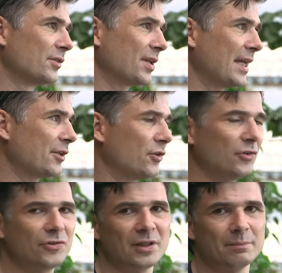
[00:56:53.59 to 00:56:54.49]
take
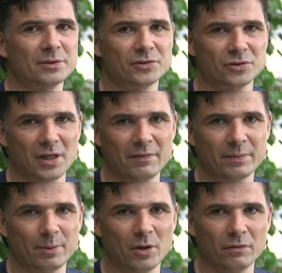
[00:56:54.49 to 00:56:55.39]
huge numbers to
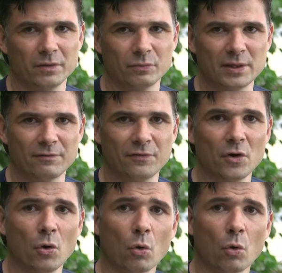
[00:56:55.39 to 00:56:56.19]
every part of the reef?